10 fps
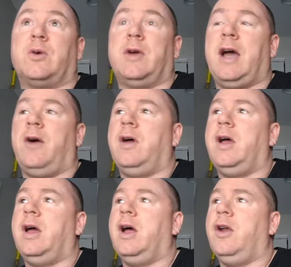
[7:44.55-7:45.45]
Now,
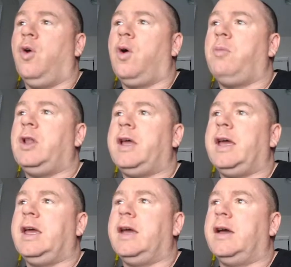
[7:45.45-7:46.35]

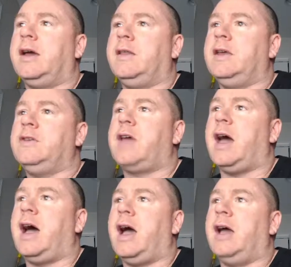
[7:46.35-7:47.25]
normally, these
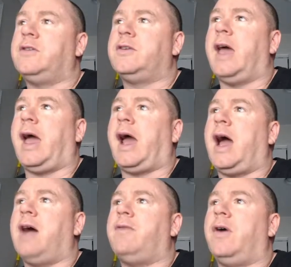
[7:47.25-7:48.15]
guys
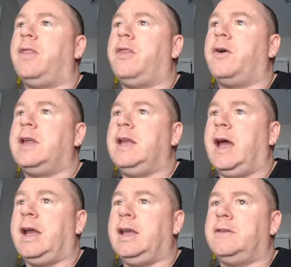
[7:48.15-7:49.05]
have
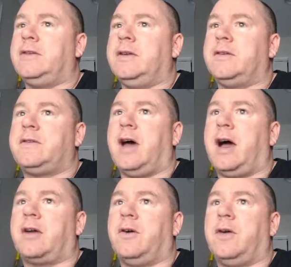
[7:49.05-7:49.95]
3090s in
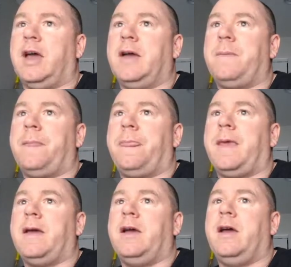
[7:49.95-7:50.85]
stock, okay?
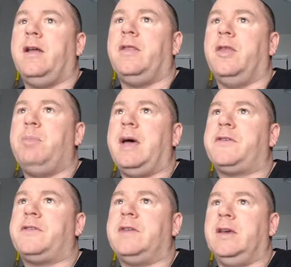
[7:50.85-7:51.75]
The best
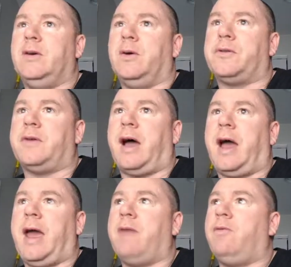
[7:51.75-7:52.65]
deals. I
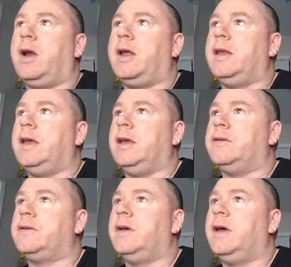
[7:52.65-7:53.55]
have one of
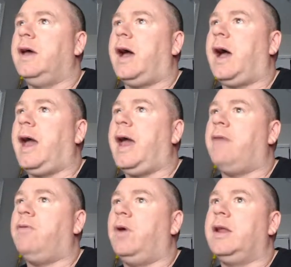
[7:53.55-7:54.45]
these. I have
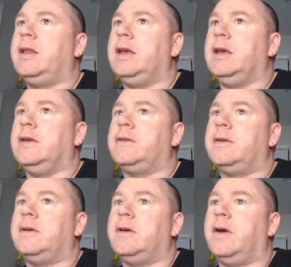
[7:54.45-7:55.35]
one of these,
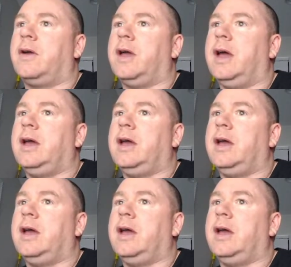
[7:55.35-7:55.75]
okay?